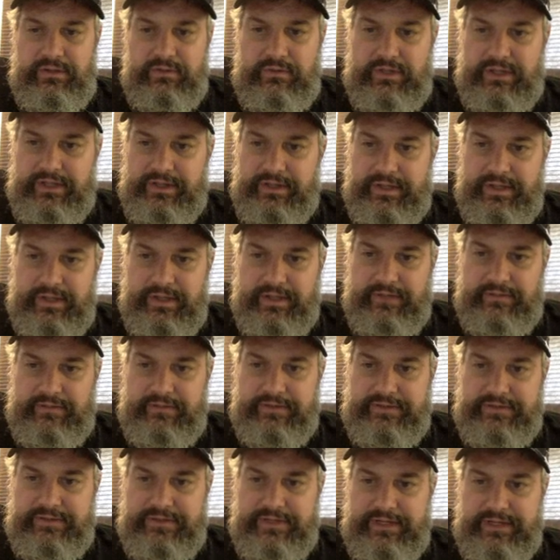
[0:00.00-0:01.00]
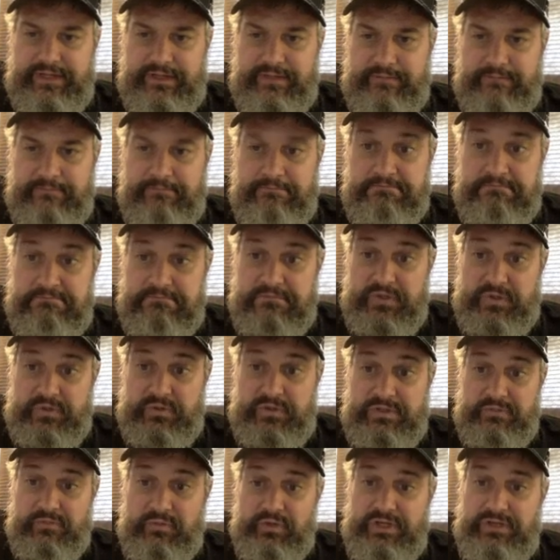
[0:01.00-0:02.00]
thoughts? Why do you think they left the
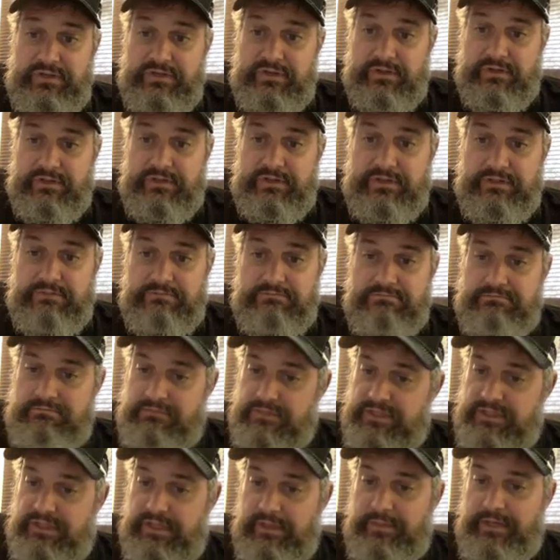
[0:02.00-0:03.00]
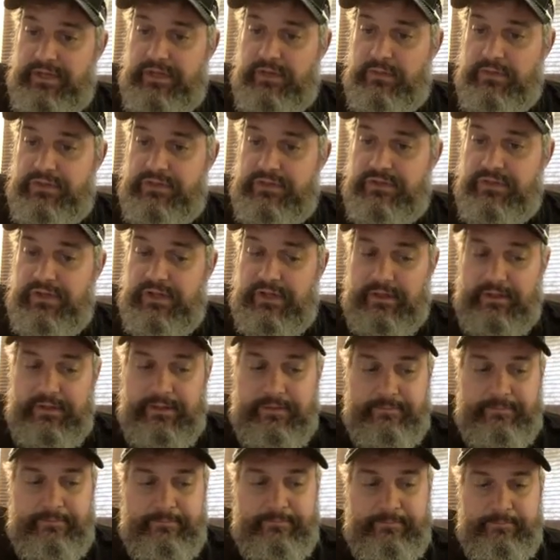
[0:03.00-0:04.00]
city? Do some research. Let me
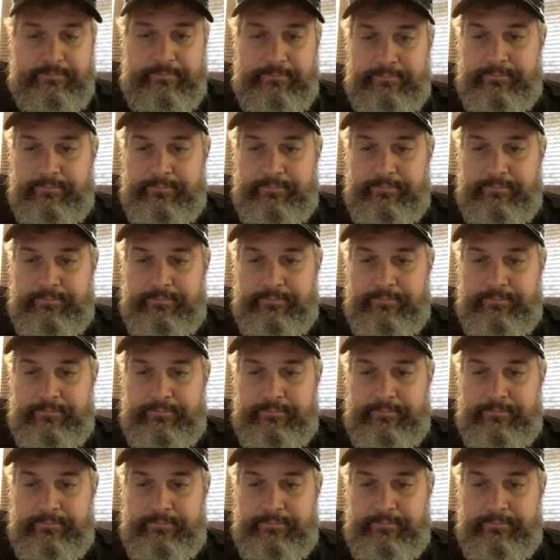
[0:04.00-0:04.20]
know what you